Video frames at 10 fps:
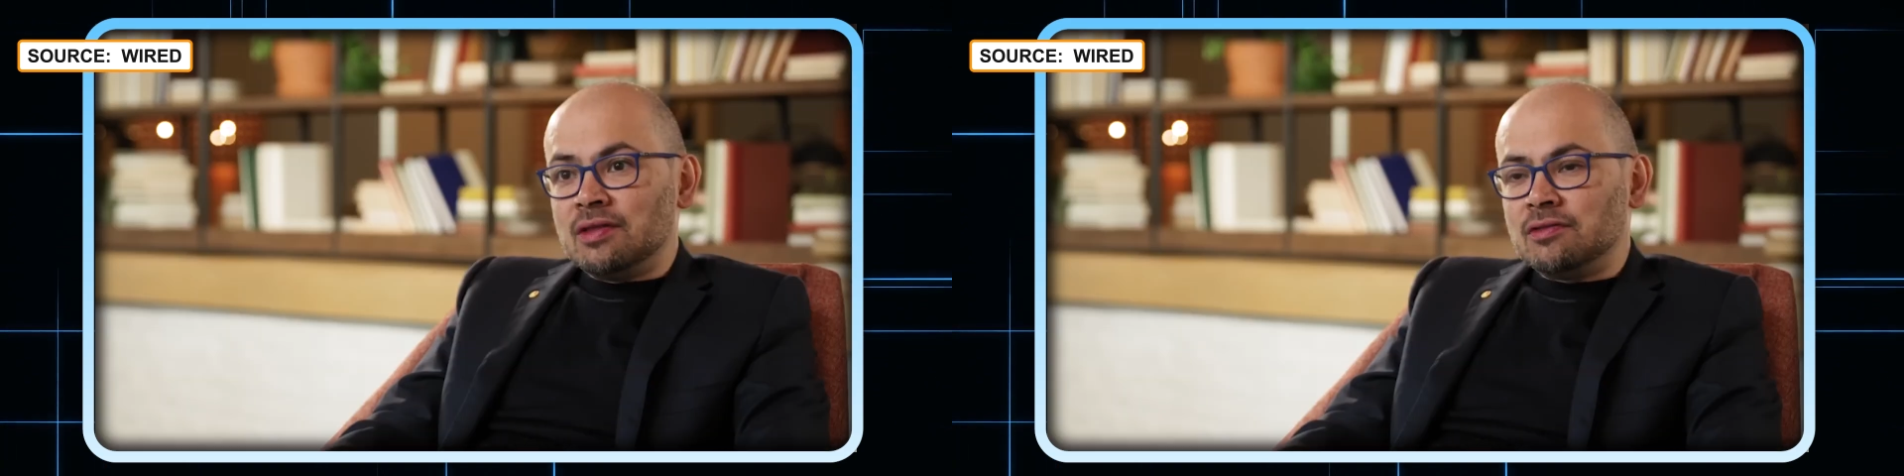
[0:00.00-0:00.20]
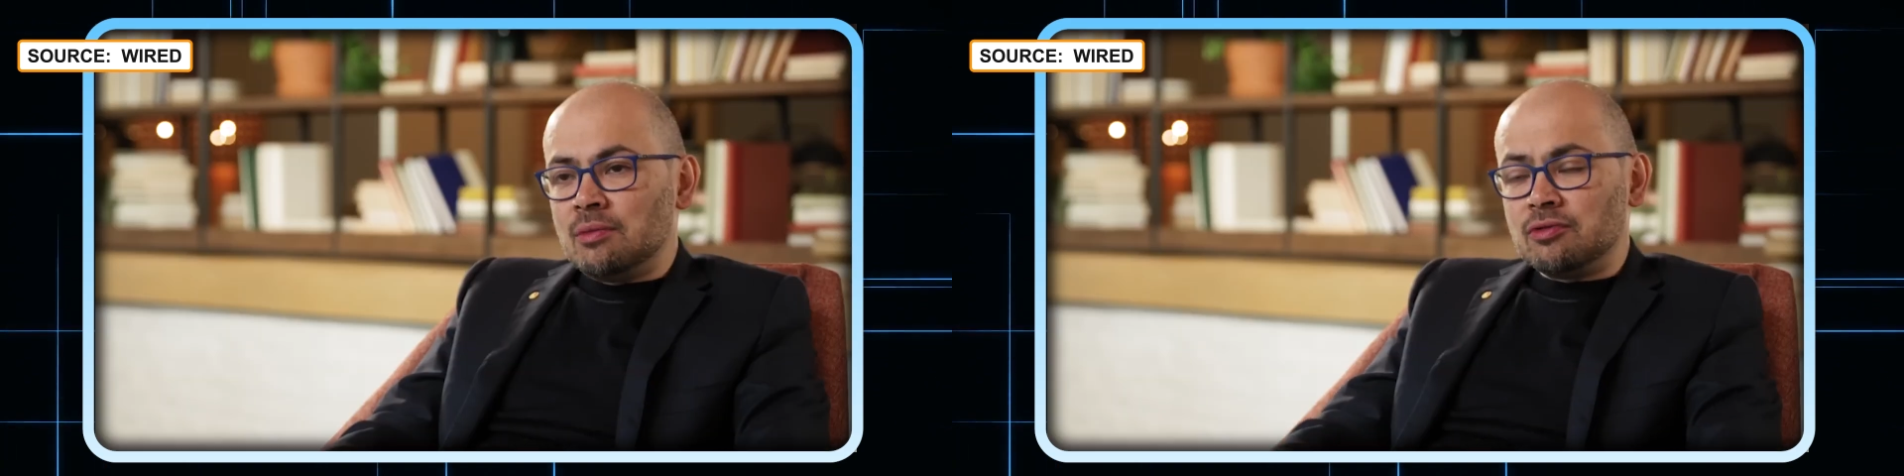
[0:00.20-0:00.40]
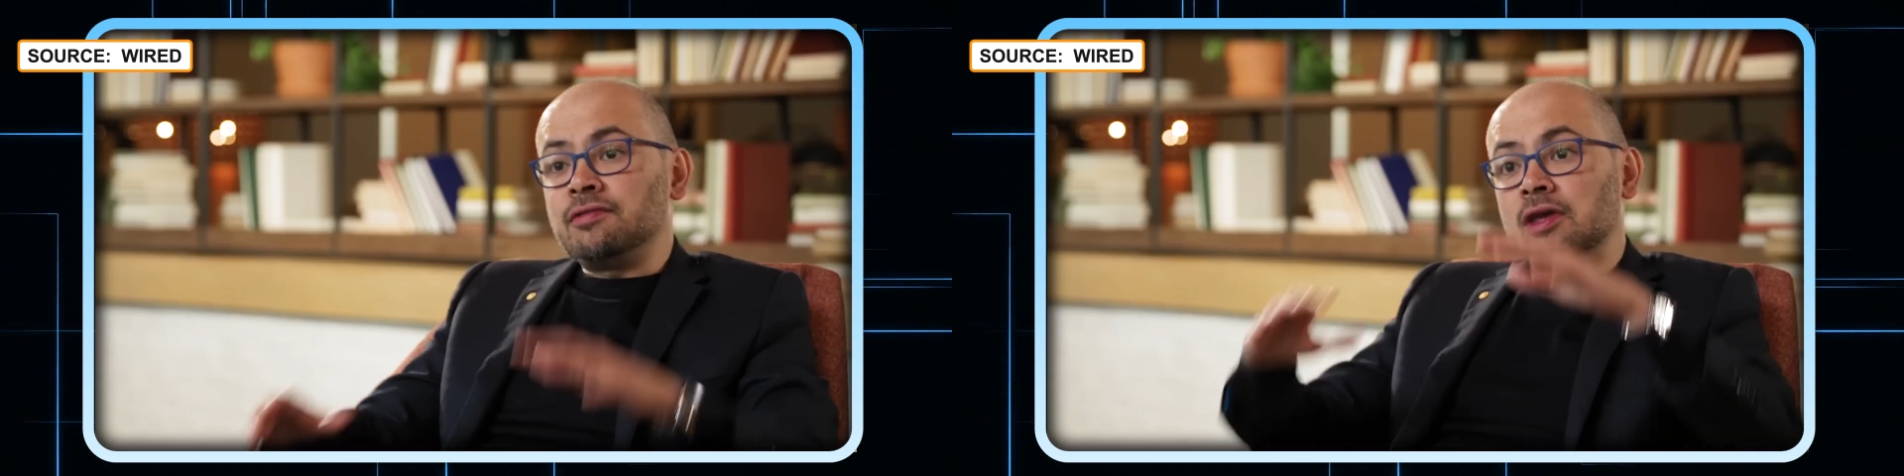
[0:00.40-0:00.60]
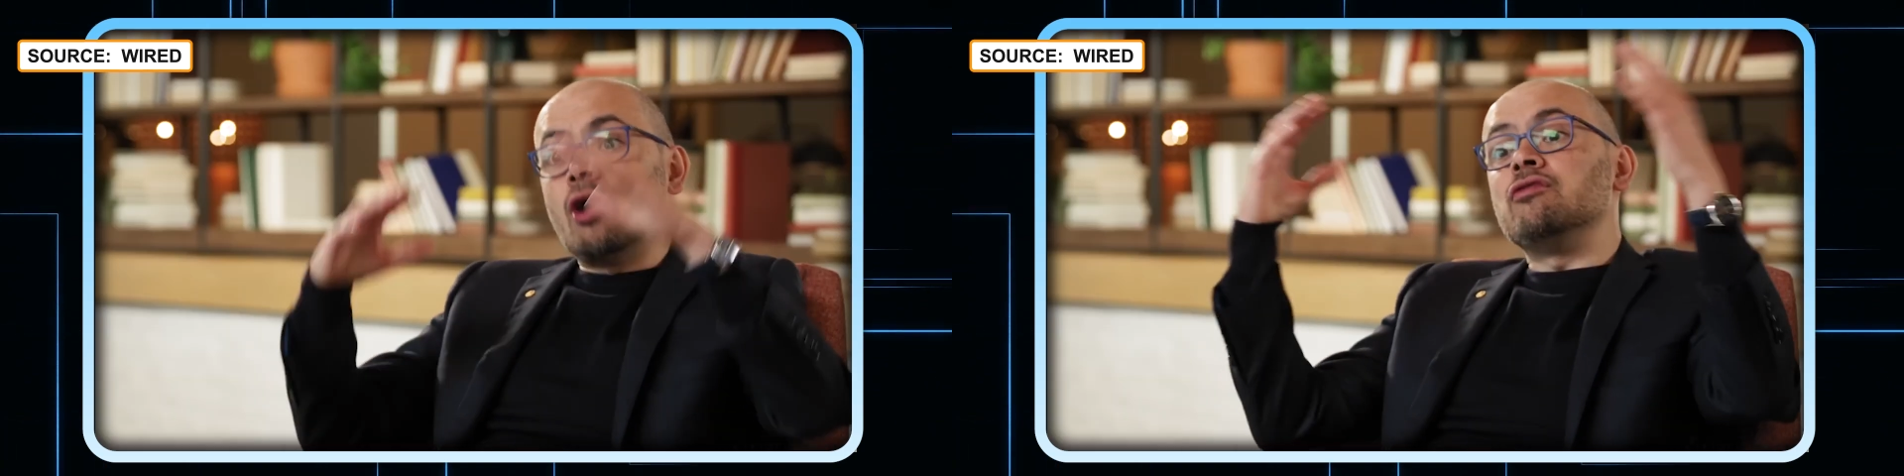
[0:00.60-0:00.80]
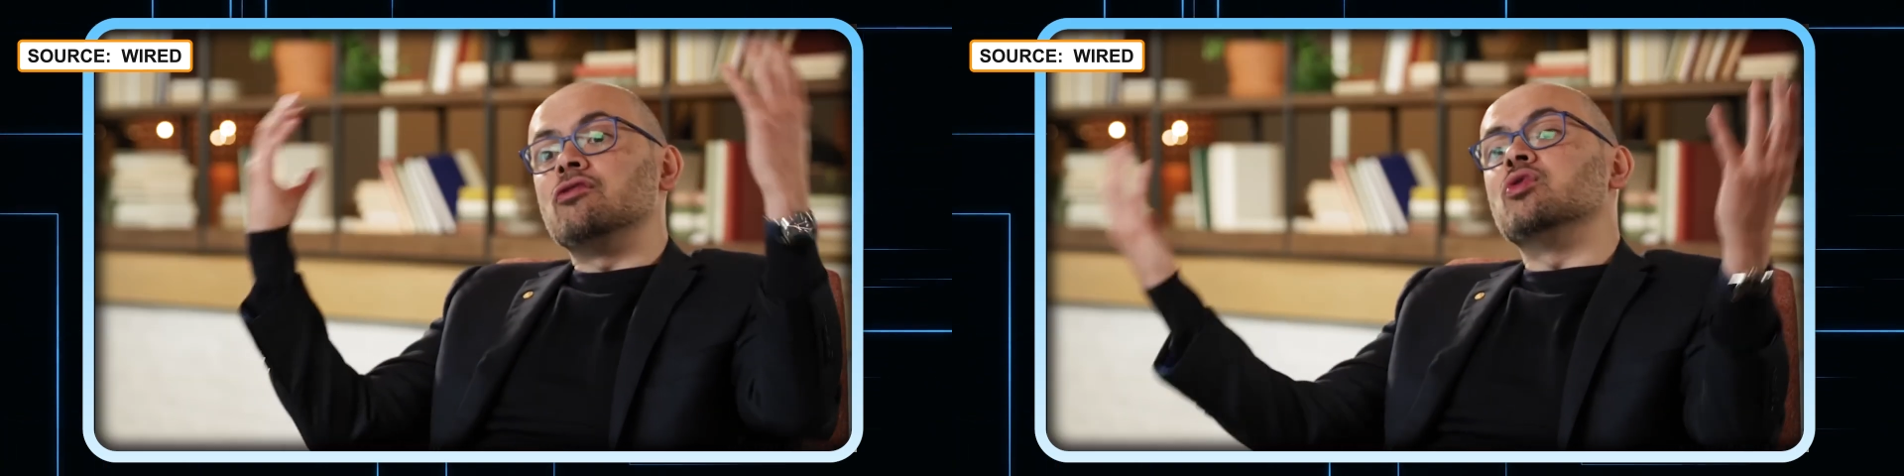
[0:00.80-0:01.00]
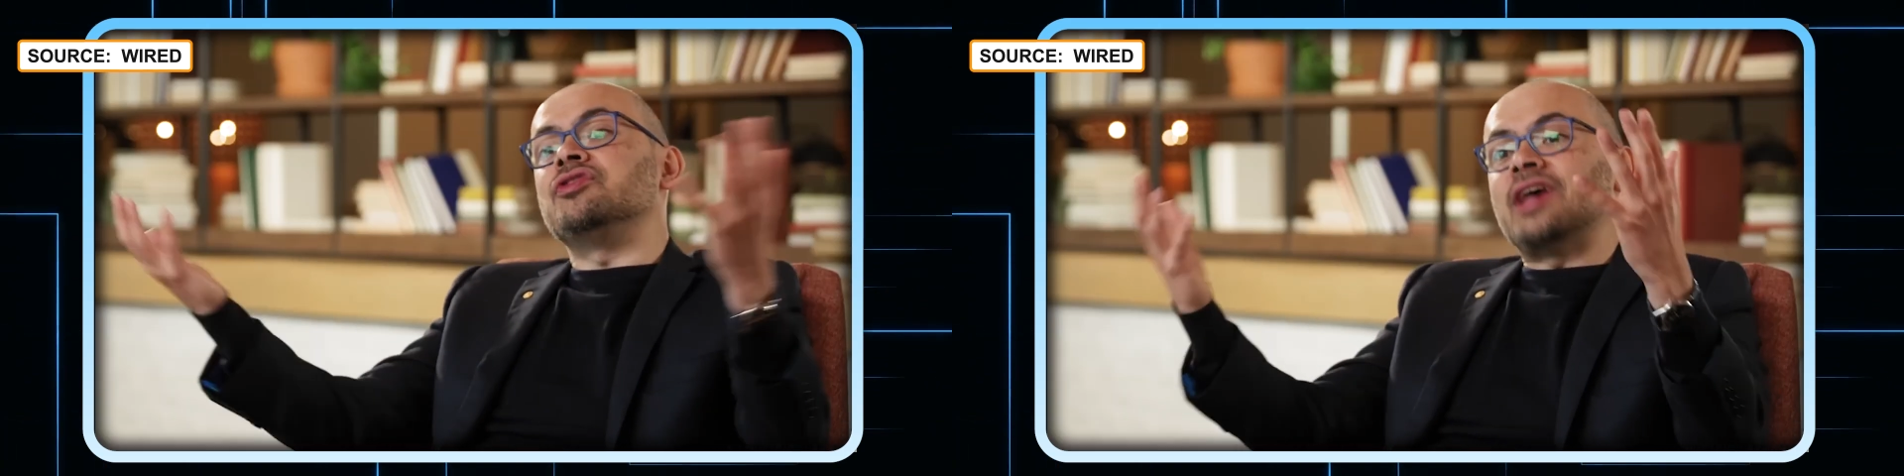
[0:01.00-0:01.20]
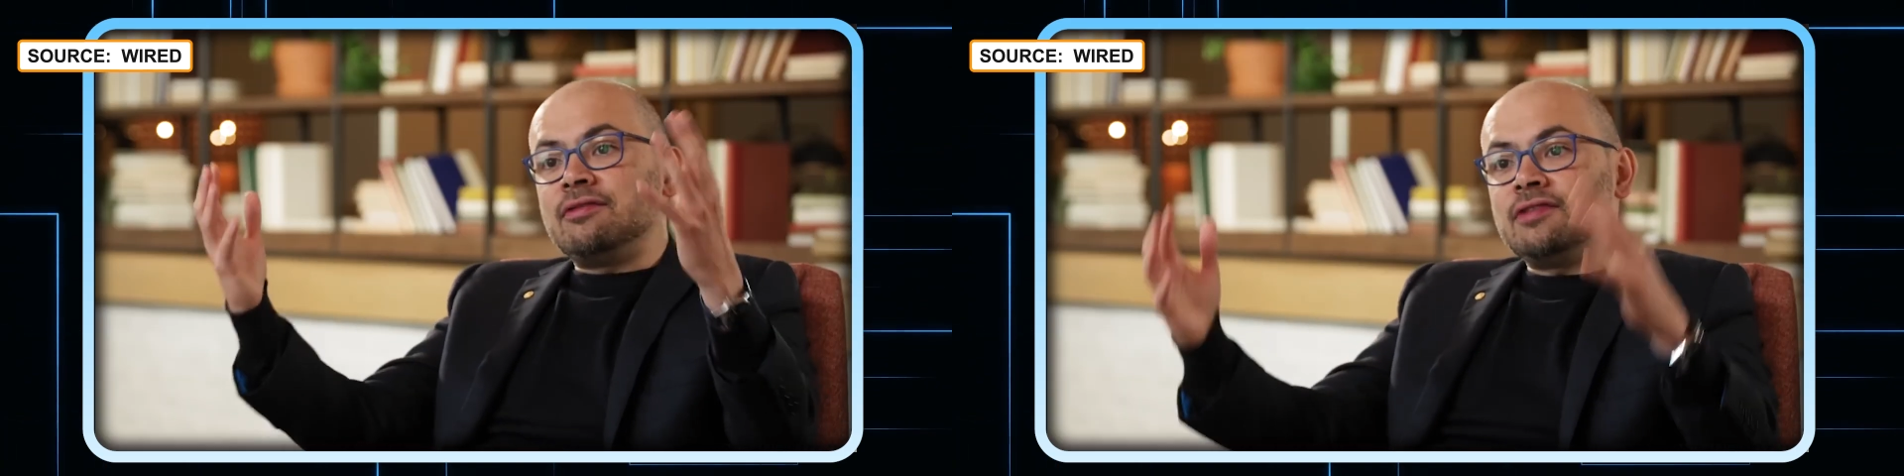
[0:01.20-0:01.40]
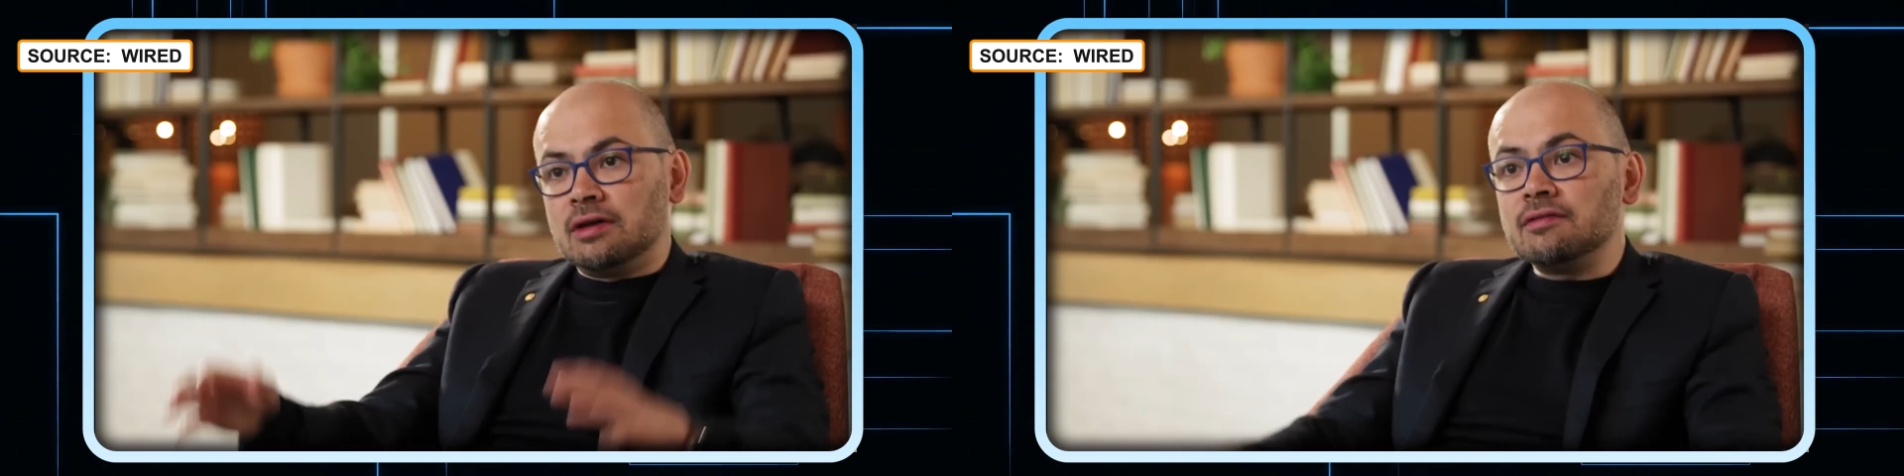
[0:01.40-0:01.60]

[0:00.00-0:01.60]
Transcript: in terms of the overall safety